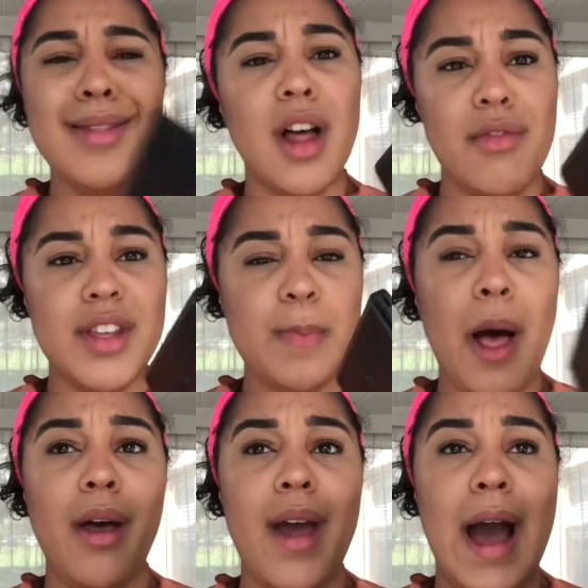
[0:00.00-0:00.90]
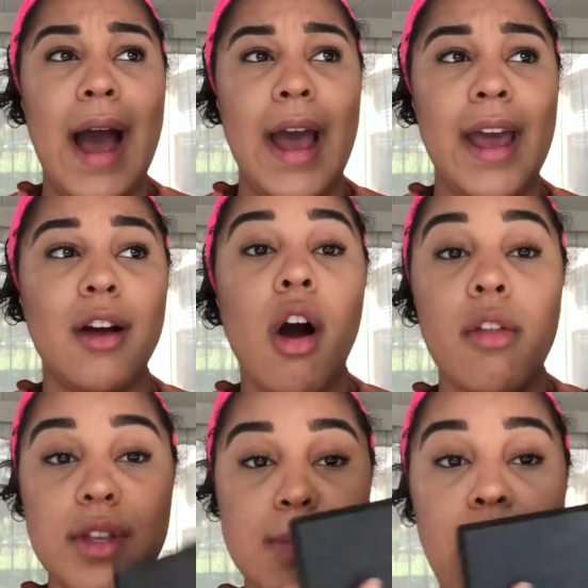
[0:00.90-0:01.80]
love this palette. I call
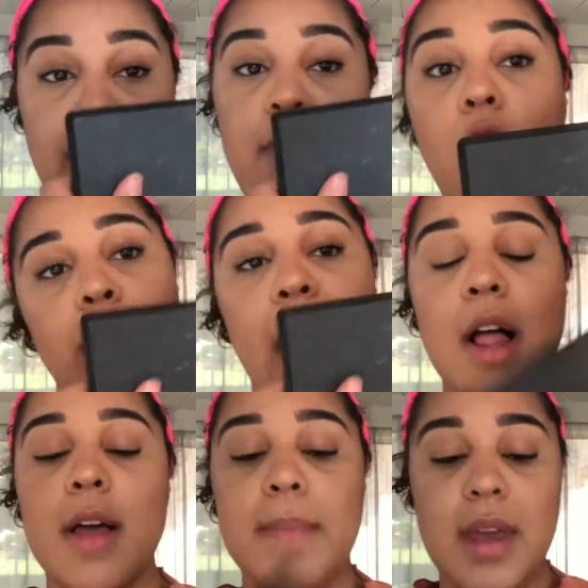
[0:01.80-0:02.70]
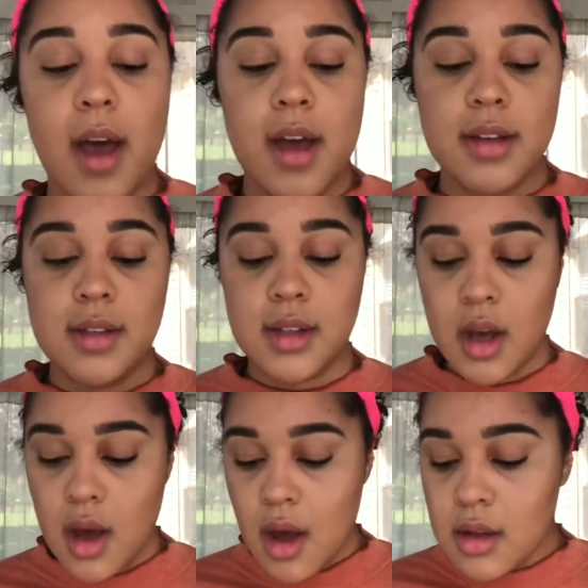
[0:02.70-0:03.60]
this my fall palette because
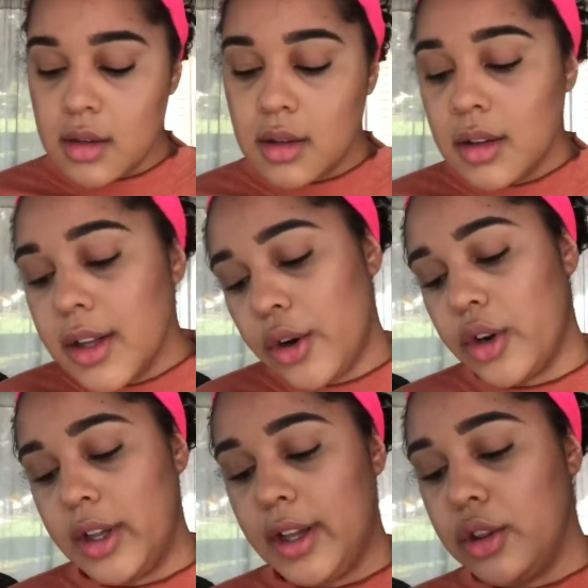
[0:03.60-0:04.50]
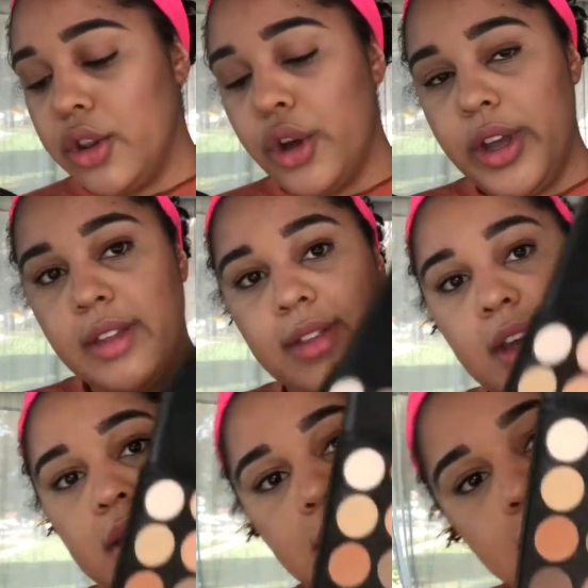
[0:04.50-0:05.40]
literally, look at
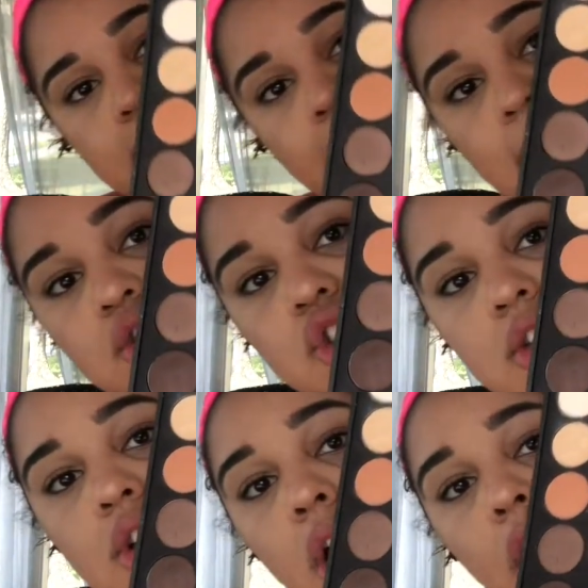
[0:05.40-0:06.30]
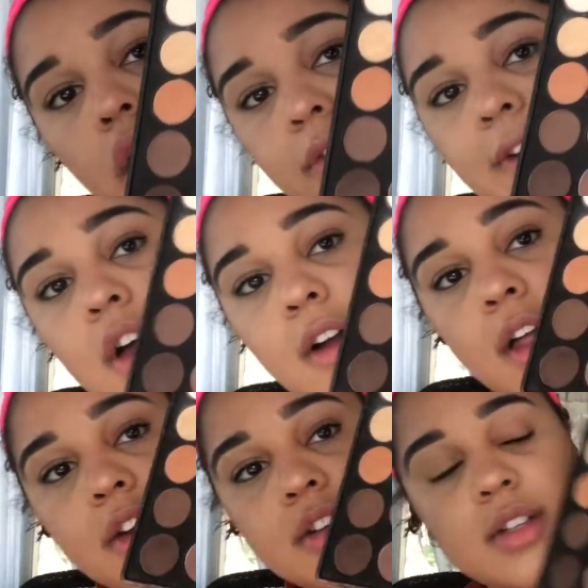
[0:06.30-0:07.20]
this. It's just all fall
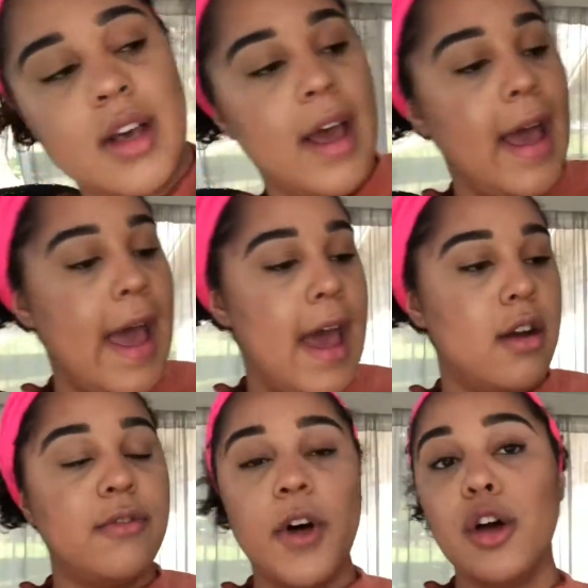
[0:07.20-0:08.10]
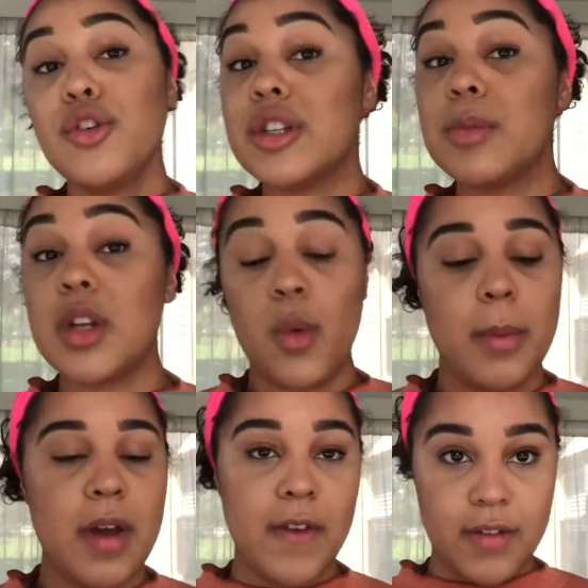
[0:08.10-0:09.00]
colors. And fall and Christmas are one
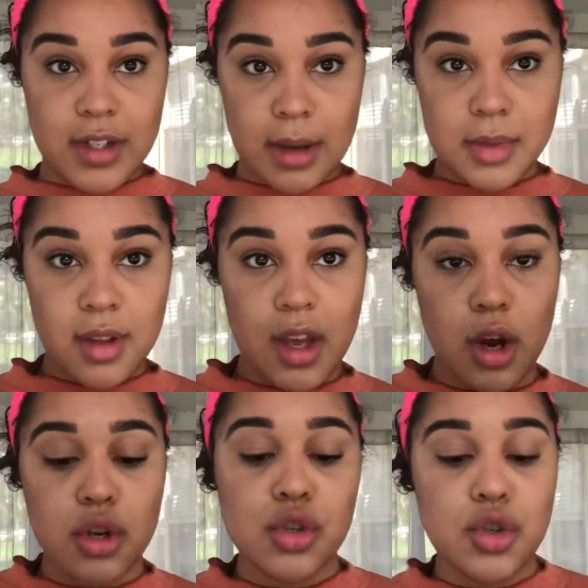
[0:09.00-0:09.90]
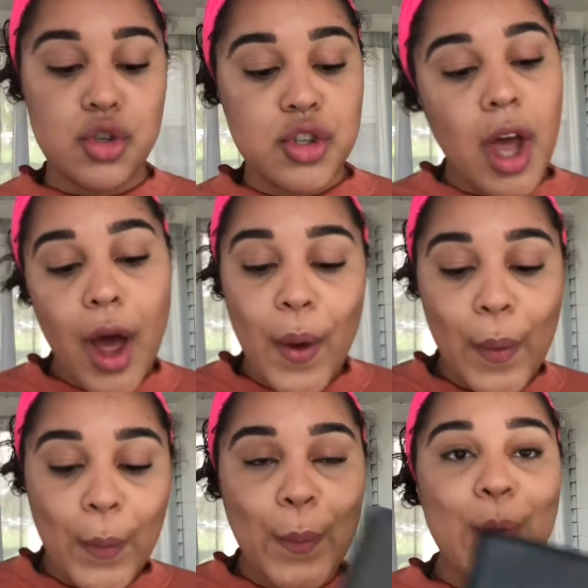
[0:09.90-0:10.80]
of my favorite times of the year.
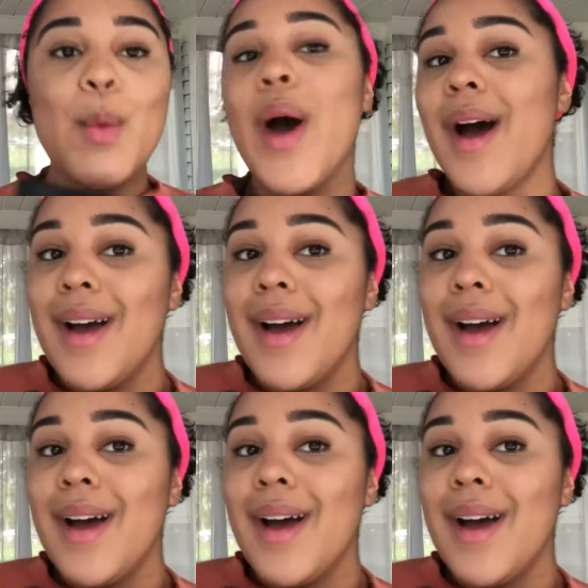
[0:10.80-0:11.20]
So